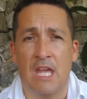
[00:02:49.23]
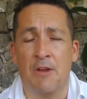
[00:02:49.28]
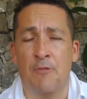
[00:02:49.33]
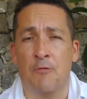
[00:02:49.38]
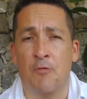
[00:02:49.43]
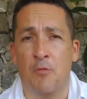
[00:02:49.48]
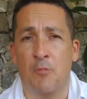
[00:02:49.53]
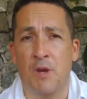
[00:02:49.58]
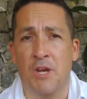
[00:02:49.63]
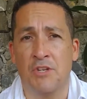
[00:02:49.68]

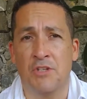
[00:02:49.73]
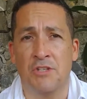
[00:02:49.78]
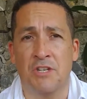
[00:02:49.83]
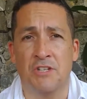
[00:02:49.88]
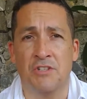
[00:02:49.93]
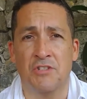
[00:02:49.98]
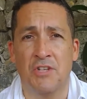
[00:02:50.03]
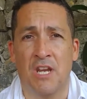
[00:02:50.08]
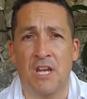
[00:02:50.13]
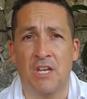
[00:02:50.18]
Information
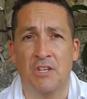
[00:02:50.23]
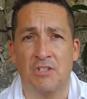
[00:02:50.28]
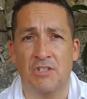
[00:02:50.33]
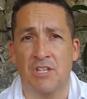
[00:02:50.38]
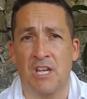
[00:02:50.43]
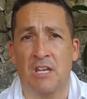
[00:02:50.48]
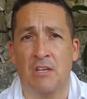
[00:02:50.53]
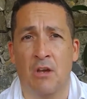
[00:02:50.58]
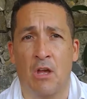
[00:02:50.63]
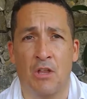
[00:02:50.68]
exchange,
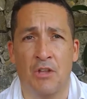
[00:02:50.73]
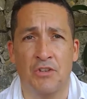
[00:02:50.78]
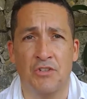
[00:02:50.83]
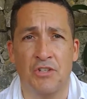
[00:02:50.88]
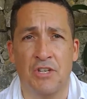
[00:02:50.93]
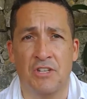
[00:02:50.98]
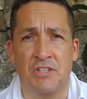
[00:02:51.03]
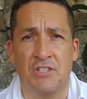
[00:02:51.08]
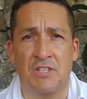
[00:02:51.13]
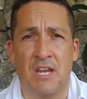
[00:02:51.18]

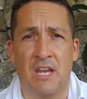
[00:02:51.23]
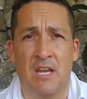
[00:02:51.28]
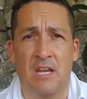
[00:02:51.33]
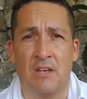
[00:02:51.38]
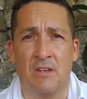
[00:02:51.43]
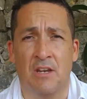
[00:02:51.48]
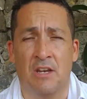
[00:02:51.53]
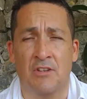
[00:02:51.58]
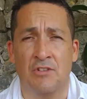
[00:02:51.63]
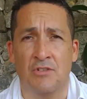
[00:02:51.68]
technology
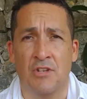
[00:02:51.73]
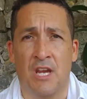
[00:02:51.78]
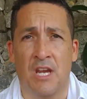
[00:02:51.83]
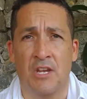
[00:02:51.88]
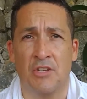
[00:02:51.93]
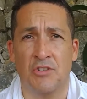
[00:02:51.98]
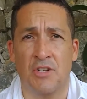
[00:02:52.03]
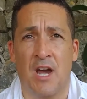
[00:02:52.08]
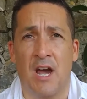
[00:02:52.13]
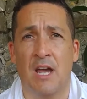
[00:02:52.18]

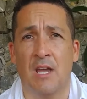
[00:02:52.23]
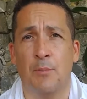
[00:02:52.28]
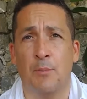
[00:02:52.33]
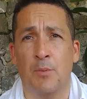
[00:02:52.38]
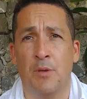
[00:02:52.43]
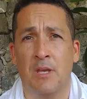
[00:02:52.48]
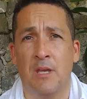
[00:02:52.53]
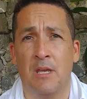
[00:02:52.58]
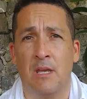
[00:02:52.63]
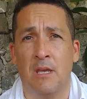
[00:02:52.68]
exchange,
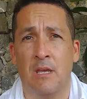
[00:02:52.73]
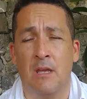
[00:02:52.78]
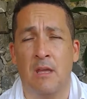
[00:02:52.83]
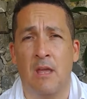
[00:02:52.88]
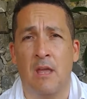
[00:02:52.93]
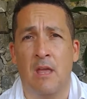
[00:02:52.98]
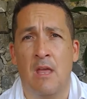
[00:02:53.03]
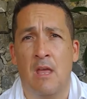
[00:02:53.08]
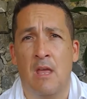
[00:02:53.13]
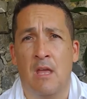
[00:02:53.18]
IP,
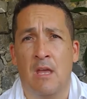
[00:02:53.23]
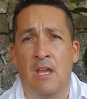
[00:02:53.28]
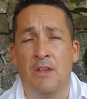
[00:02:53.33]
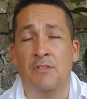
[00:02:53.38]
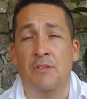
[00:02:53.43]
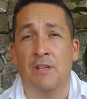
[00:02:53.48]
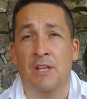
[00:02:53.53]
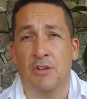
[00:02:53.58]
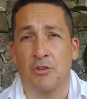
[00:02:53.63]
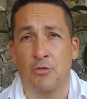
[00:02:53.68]

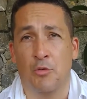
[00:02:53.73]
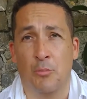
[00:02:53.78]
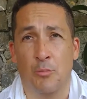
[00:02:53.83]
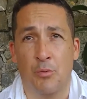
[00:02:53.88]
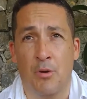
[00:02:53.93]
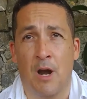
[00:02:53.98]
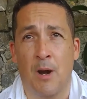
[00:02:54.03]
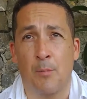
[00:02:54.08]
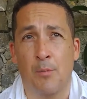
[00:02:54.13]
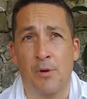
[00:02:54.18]
intellectual
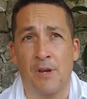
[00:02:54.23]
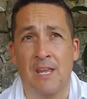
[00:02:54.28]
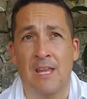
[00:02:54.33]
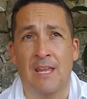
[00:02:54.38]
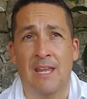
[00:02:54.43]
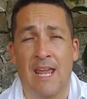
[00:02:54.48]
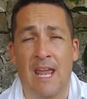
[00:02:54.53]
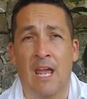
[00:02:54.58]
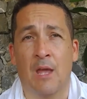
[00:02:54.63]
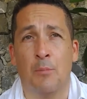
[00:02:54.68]

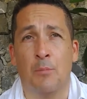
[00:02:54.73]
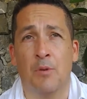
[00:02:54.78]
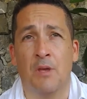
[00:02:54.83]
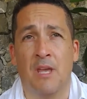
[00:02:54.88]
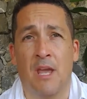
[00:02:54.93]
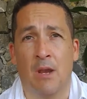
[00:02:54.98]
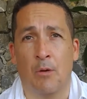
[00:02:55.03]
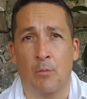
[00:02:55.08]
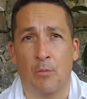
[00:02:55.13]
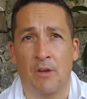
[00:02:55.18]
property can
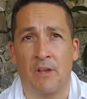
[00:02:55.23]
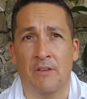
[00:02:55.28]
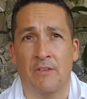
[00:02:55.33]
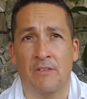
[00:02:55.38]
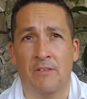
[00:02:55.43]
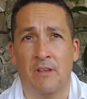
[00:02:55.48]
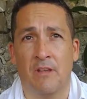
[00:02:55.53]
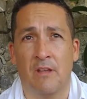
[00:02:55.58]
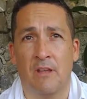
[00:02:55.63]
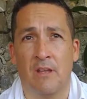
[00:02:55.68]
be at
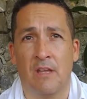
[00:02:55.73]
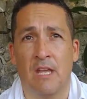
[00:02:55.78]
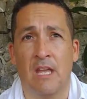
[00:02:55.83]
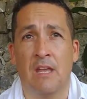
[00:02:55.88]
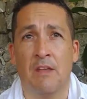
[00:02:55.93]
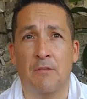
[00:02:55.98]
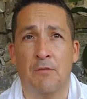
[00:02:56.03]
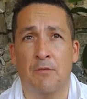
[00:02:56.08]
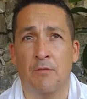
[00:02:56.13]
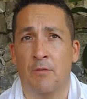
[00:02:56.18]
risk
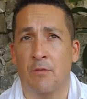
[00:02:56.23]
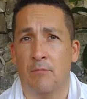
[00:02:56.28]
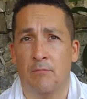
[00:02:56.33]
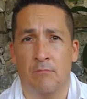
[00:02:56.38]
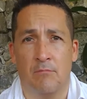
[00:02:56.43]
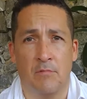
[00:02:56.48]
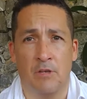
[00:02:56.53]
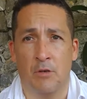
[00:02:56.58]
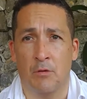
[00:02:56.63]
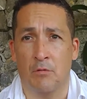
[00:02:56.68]
if
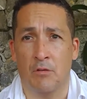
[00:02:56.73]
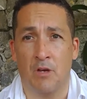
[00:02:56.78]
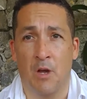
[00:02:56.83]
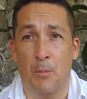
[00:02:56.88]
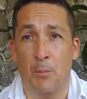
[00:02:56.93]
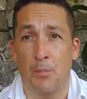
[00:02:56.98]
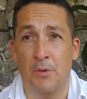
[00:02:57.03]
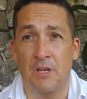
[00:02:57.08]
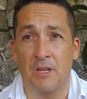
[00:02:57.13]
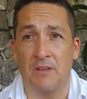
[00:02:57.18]
you know
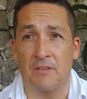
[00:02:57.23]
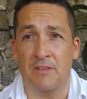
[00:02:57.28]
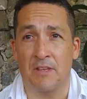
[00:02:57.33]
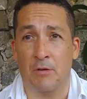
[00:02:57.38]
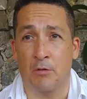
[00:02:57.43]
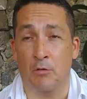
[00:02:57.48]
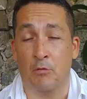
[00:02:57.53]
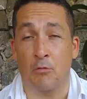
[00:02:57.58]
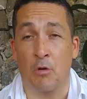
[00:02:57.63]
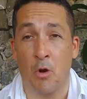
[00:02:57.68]
companies
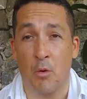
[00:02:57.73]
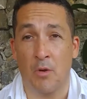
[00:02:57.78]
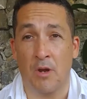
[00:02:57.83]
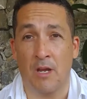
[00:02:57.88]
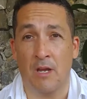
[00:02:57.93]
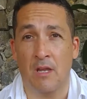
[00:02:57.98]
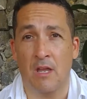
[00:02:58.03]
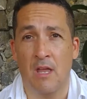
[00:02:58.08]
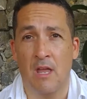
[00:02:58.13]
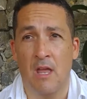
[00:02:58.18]
that are
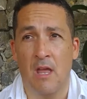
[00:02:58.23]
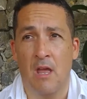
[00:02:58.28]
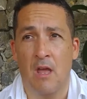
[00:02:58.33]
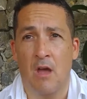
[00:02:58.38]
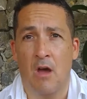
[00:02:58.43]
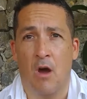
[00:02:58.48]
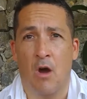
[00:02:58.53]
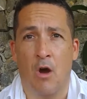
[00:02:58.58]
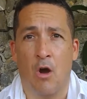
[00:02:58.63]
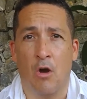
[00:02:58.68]
growing
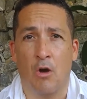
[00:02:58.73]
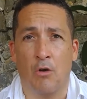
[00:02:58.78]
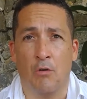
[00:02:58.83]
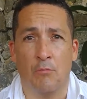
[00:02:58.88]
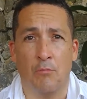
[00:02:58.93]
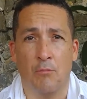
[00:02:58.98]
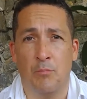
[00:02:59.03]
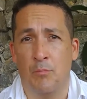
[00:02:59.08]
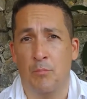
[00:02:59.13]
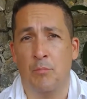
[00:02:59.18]

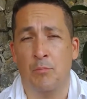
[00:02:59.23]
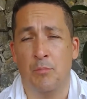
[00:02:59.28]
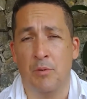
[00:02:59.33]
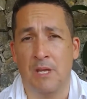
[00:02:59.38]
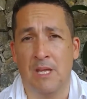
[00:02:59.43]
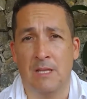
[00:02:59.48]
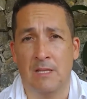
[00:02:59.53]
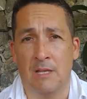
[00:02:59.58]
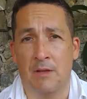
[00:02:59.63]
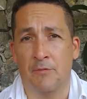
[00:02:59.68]
are
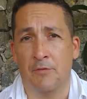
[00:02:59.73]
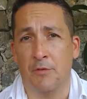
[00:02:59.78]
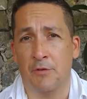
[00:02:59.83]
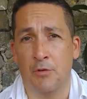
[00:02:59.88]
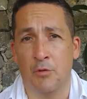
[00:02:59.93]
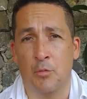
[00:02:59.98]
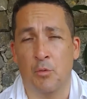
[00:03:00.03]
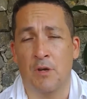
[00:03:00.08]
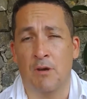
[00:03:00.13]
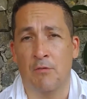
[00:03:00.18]
being left to
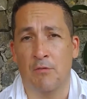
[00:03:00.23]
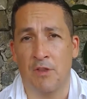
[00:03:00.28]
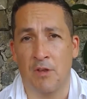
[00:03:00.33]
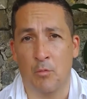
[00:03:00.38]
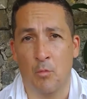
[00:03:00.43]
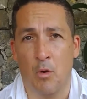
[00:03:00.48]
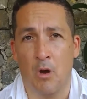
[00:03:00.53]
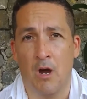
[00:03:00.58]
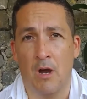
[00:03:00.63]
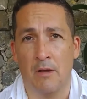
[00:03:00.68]
do whatever they
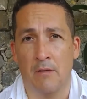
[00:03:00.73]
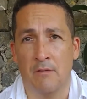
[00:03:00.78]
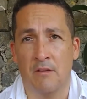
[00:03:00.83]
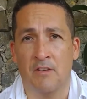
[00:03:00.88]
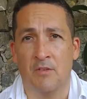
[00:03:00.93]
want,